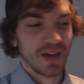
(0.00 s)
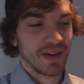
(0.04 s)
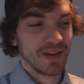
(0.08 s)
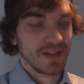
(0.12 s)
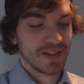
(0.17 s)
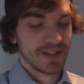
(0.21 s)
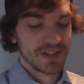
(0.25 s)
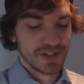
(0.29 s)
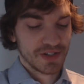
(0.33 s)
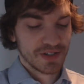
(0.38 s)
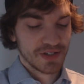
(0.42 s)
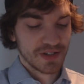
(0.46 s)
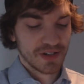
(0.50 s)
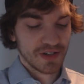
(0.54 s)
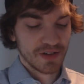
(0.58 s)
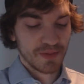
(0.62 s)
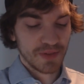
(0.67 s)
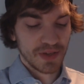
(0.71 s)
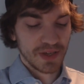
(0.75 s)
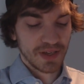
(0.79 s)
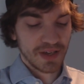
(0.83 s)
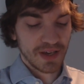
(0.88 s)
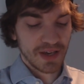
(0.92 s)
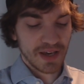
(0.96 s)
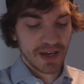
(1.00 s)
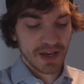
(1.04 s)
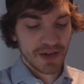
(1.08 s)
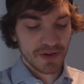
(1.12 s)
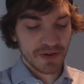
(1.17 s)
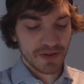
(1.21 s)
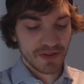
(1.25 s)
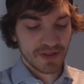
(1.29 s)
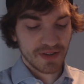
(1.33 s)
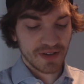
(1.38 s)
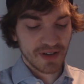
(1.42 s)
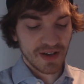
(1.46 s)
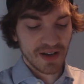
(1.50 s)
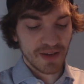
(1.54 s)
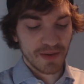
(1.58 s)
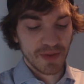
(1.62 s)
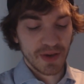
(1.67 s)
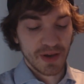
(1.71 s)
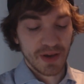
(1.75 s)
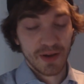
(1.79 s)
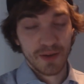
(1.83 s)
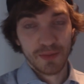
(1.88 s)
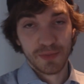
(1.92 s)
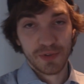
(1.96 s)
it's just going to be a good time.
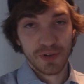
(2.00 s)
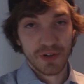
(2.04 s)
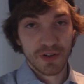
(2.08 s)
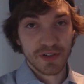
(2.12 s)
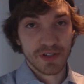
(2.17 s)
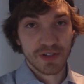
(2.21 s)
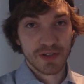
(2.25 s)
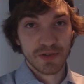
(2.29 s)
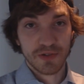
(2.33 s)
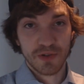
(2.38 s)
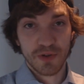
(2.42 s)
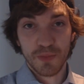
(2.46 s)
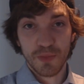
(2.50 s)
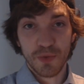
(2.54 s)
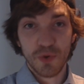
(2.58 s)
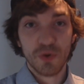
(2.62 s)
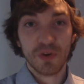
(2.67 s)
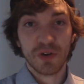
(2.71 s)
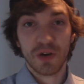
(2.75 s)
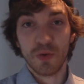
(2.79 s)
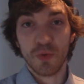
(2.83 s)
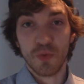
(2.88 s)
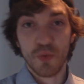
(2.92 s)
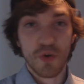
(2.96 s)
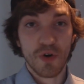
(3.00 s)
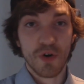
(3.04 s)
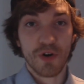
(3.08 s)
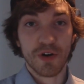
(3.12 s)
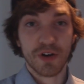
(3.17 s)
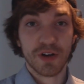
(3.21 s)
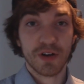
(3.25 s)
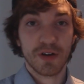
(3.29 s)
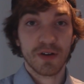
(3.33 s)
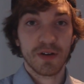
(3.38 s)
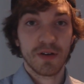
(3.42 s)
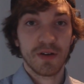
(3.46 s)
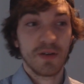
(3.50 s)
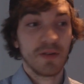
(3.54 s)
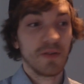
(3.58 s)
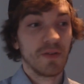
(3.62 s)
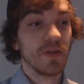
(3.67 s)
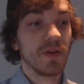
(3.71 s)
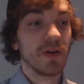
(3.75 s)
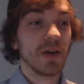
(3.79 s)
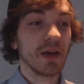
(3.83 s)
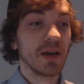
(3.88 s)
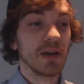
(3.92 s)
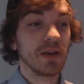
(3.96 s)
Plus, the more I work
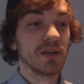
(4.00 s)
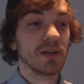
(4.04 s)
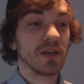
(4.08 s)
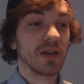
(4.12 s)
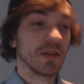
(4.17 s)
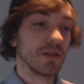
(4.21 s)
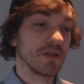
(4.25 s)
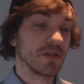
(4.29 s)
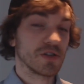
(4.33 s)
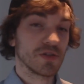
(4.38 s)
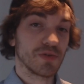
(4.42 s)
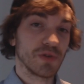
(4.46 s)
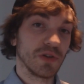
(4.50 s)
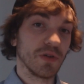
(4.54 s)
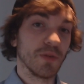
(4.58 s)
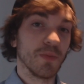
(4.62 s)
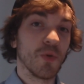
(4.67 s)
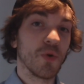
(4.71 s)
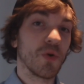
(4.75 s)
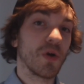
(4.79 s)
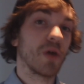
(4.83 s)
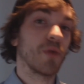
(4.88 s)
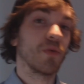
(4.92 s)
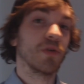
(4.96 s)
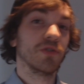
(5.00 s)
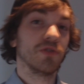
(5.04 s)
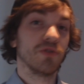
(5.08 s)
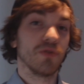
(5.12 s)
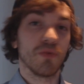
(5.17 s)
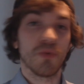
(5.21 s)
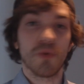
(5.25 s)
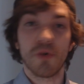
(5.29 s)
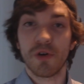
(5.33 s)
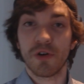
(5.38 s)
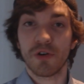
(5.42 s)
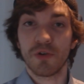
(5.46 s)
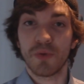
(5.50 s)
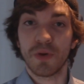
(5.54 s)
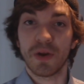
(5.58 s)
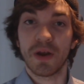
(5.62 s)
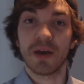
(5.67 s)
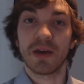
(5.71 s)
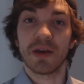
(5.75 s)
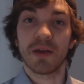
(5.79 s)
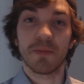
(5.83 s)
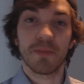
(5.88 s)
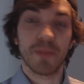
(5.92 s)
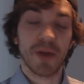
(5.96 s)
in the industry, the more I want to work when
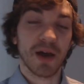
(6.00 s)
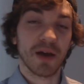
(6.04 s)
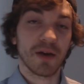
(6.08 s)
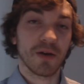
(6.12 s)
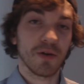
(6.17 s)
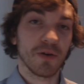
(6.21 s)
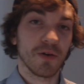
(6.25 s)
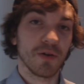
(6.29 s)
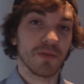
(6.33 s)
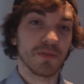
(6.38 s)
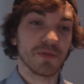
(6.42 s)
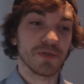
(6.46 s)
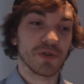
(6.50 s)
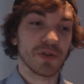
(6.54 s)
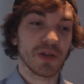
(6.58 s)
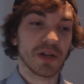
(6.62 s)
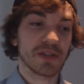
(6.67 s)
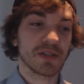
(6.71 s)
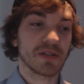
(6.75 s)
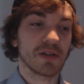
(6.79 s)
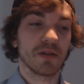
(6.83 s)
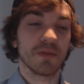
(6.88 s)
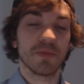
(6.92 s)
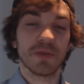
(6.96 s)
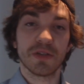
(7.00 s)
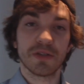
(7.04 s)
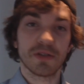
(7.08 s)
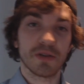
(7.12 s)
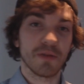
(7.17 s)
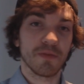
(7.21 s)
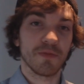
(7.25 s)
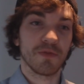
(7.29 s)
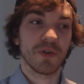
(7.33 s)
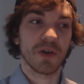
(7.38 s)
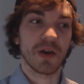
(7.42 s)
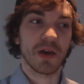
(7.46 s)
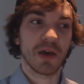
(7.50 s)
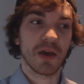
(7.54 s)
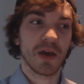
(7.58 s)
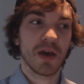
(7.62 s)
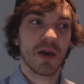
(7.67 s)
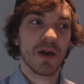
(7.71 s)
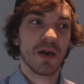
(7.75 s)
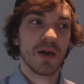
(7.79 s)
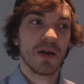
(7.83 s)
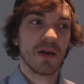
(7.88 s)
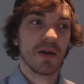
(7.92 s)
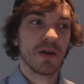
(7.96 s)
I get back home, so that's going to be something
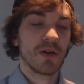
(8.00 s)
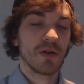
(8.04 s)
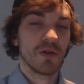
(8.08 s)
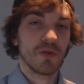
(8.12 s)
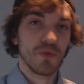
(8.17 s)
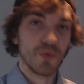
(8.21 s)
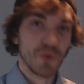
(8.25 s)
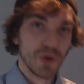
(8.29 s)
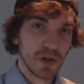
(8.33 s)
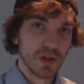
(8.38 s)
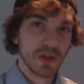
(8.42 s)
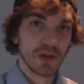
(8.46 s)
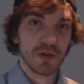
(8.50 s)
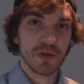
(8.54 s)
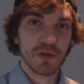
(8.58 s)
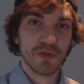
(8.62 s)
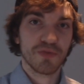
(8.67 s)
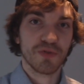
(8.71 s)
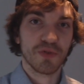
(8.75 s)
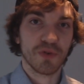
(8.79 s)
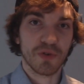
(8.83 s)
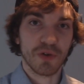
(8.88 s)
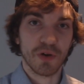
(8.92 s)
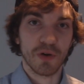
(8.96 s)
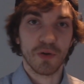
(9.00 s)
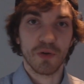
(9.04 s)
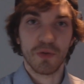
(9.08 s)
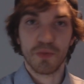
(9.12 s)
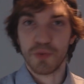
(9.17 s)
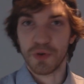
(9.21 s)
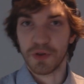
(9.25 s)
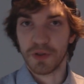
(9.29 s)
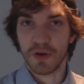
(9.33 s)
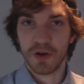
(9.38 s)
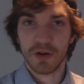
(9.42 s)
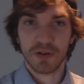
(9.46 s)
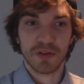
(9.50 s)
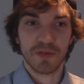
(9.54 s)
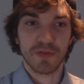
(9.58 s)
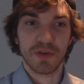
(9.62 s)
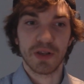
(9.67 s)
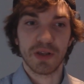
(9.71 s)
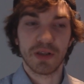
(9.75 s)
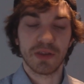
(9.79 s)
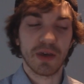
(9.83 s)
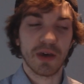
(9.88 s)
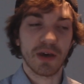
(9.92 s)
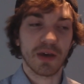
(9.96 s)
really good for the whole
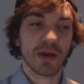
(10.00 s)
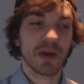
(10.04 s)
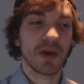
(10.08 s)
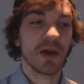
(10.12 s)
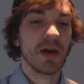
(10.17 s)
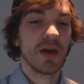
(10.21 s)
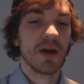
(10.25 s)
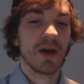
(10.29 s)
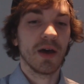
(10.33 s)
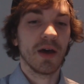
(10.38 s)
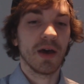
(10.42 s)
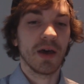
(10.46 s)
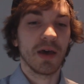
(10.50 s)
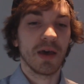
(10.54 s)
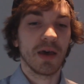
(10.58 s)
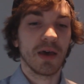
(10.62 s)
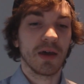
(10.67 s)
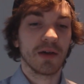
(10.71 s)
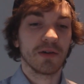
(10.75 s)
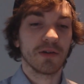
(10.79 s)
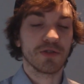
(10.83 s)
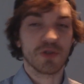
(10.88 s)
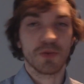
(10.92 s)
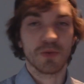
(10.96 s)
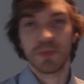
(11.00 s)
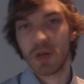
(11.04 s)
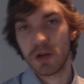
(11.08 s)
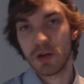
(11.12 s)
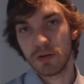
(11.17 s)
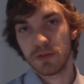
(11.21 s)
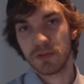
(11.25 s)
productivity thing, and also better